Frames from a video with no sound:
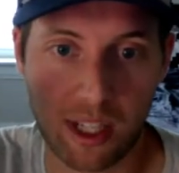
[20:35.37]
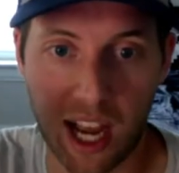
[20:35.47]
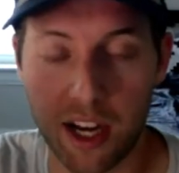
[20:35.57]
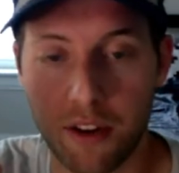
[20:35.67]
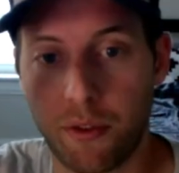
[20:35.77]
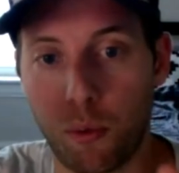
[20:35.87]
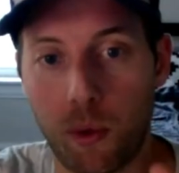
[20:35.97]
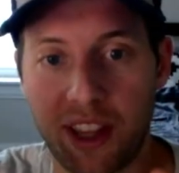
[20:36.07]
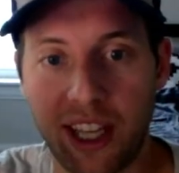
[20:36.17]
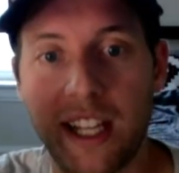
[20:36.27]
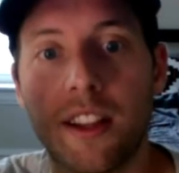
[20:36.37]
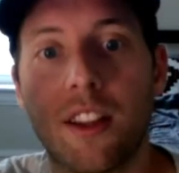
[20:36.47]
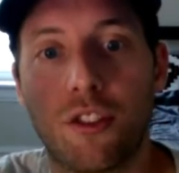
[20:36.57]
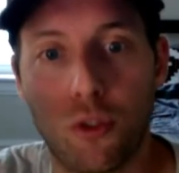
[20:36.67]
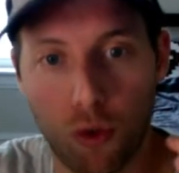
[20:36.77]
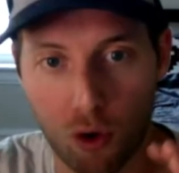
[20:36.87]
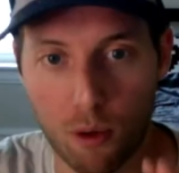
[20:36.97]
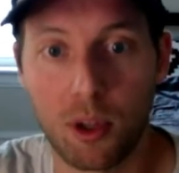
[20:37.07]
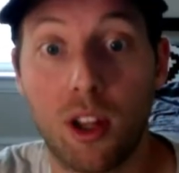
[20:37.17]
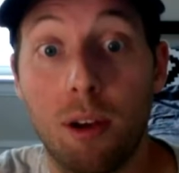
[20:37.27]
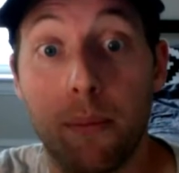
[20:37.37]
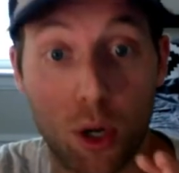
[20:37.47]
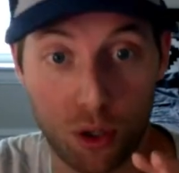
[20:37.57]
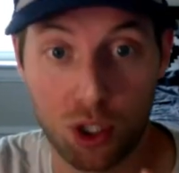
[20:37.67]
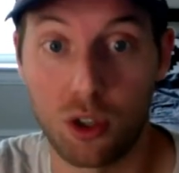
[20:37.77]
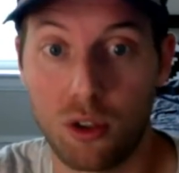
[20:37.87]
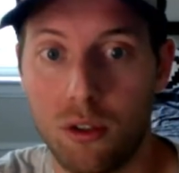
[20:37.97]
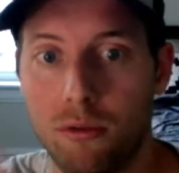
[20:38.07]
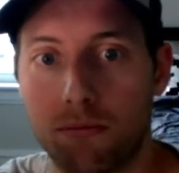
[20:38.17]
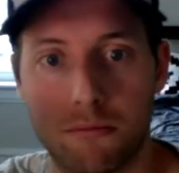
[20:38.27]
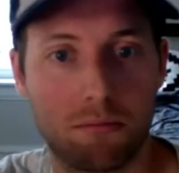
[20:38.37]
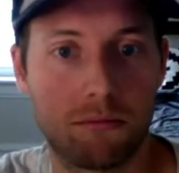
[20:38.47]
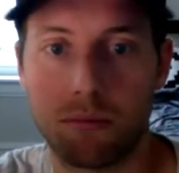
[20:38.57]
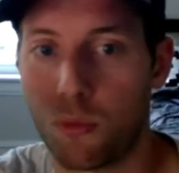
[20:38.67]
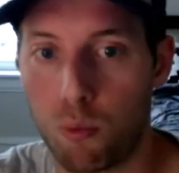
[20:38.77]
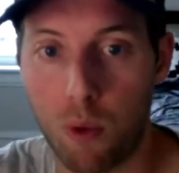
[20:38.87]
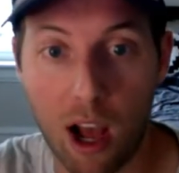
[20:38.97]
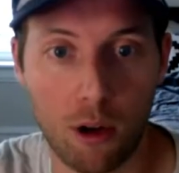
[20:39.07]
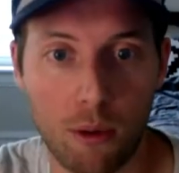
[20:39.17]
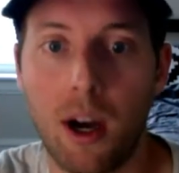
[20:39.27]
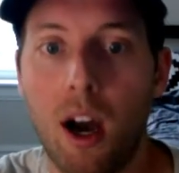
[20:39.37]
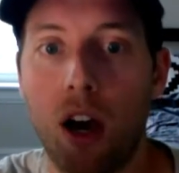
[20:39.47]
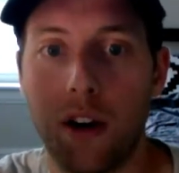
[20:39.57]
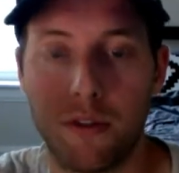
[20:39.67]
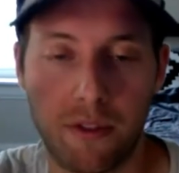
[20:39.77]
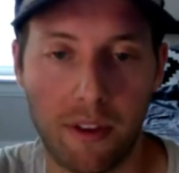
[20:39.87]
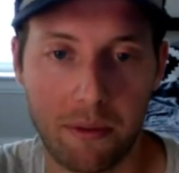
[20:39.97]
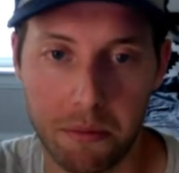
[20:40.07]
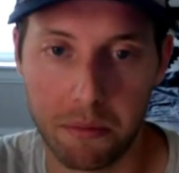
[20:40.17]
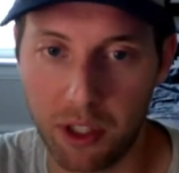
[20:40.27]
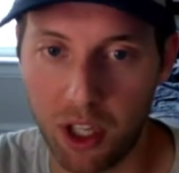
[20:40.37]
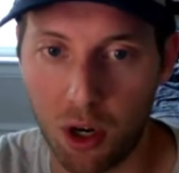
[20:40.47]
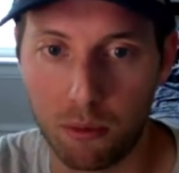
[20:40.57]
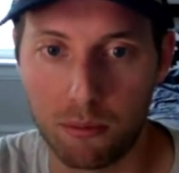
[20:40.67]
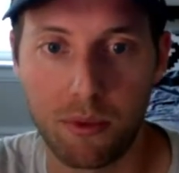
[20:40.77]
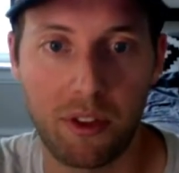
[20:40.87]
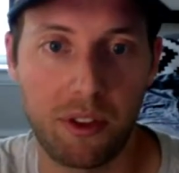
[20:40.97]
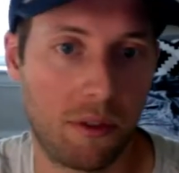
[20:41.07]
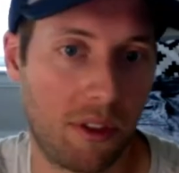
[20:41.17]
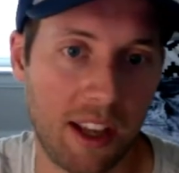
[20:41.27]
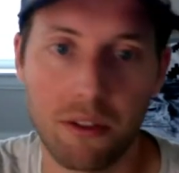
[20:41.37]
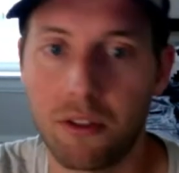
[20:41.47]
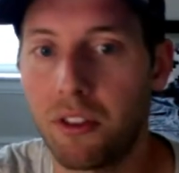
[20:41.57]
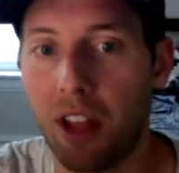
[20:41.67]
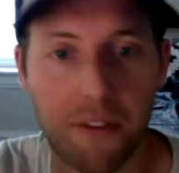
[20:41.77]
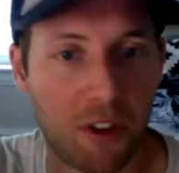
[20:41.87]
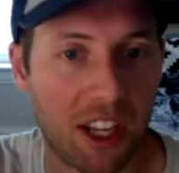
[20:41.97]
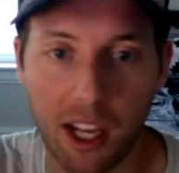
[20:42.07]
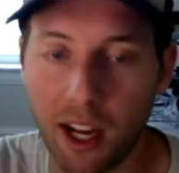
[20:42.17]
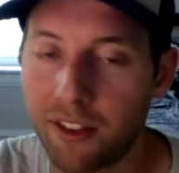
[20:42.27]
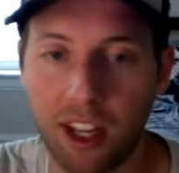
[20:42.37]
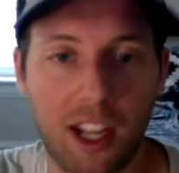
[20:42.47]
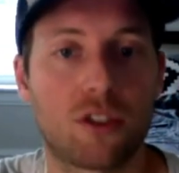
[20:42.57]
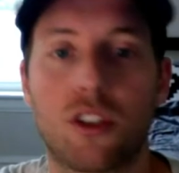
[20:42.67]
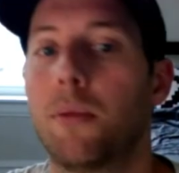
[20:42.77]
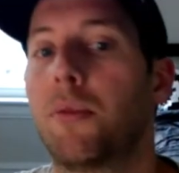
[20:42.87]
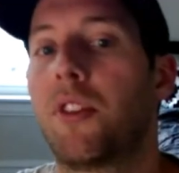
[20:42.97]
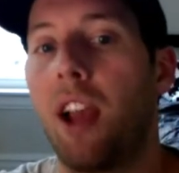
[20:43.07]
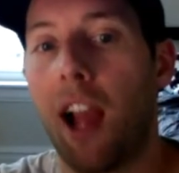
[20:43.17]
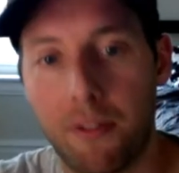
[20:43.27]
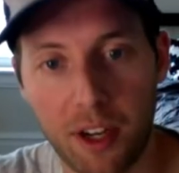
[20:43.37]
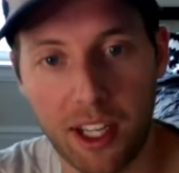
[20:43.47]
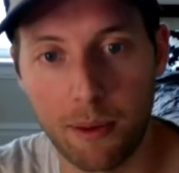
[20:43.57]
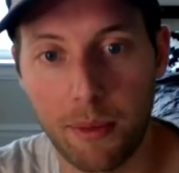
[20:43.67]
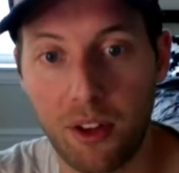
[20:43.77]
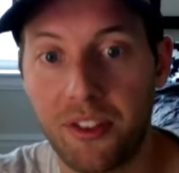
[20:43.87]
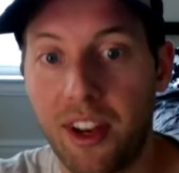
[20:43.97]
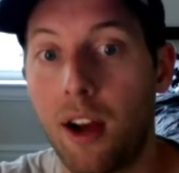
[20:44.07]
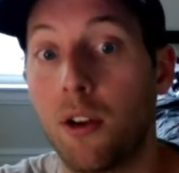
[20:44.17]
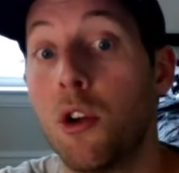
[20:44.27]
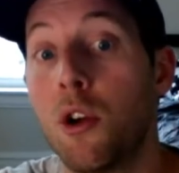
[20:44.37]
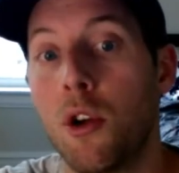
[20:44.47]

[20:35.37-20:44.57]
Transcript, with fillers: kind of within this normal emotional realm of, you know, they, every kid has tantrums, every kid melts down,